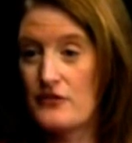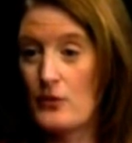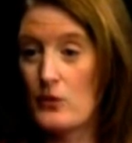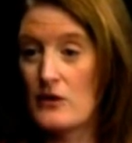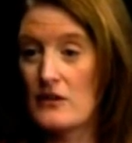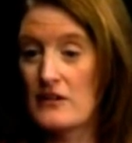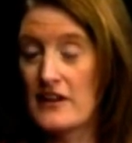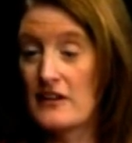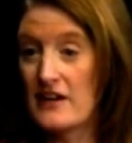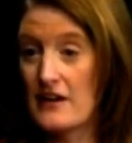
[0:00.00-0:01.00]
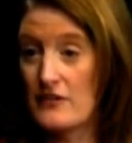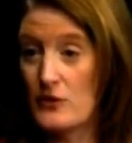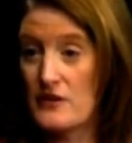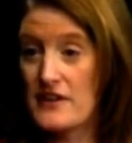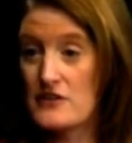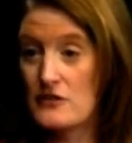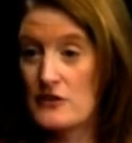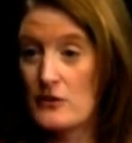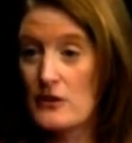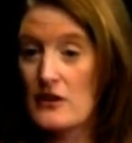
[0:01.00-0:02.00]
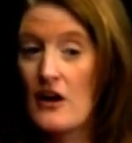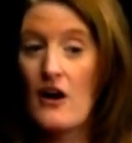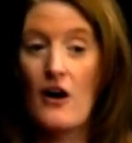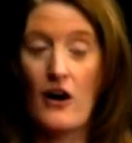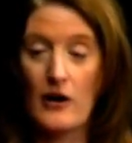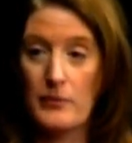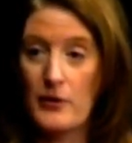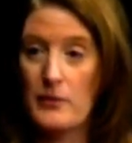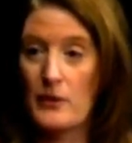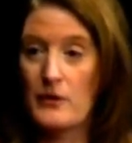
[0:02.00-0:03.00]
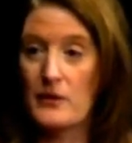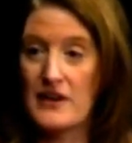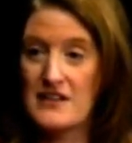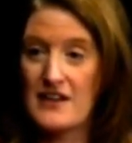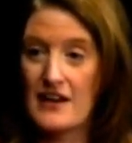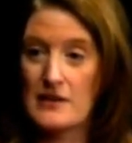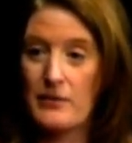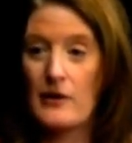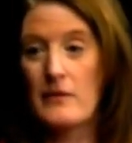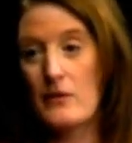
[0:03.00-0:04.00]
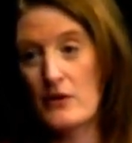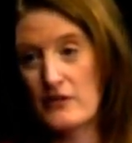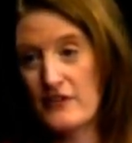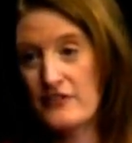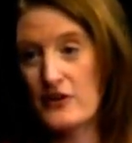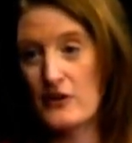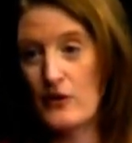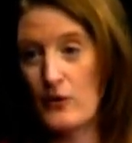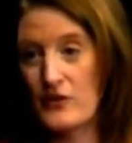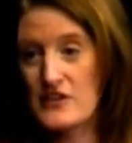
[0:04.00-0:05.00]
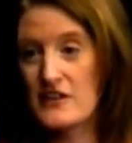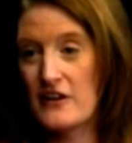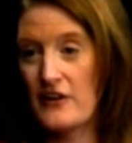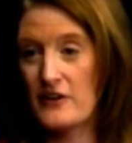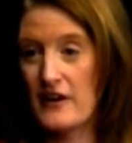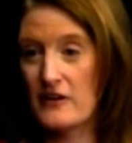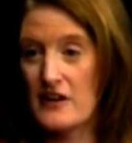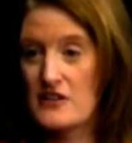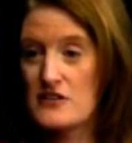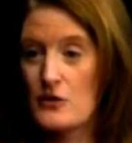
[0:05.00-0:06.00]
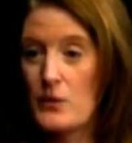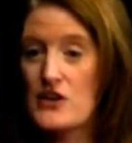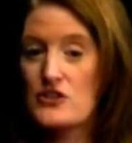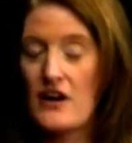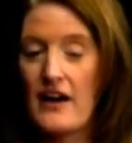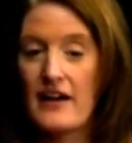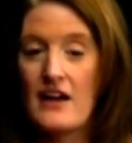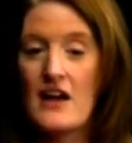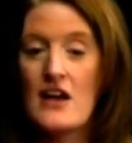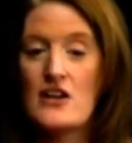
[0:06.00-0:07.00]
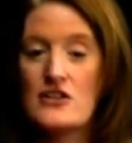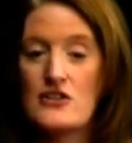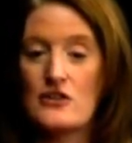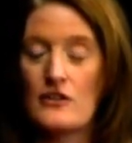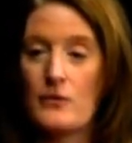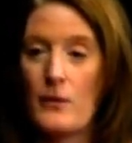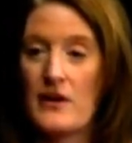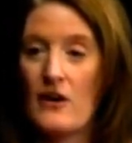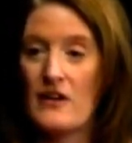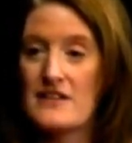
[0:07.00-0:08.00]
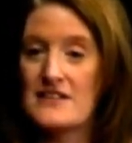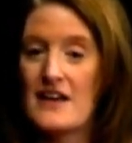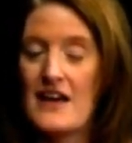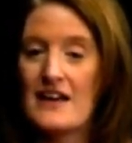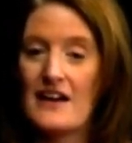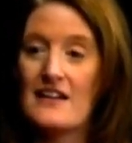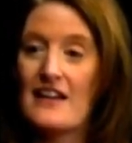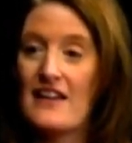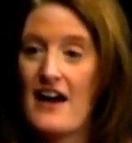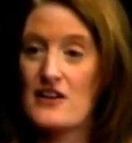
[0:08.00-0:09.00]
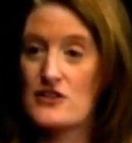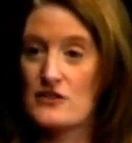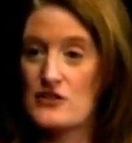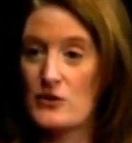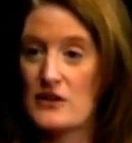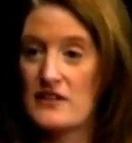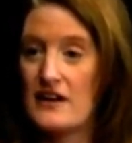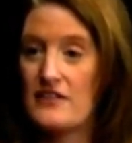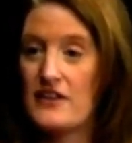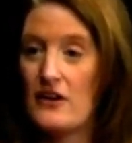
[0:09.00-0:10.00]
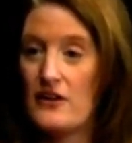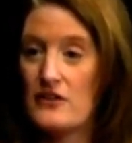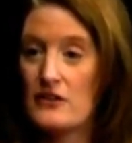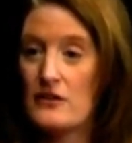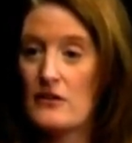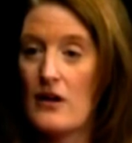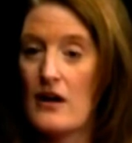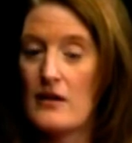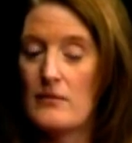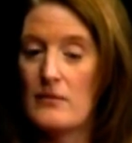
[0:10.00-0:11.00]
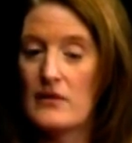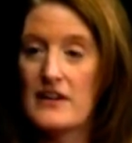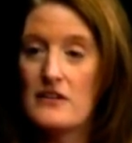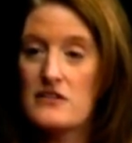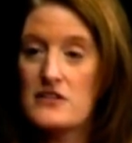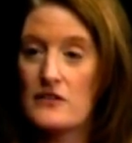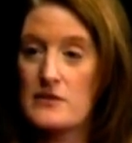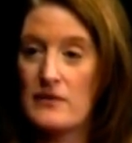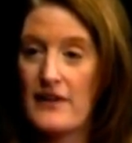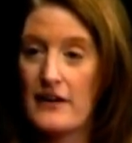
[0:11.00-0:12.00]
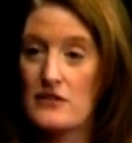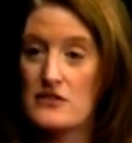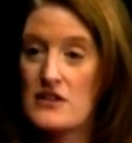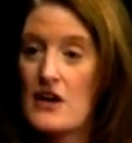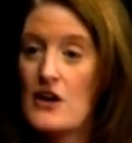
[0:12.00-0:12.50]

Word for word: for legal aid of Northeastern New York, our pro bono and intake department would refer over to the other areas. So, we try to serve what we call as kind of the last resort that if the other um, legal service providers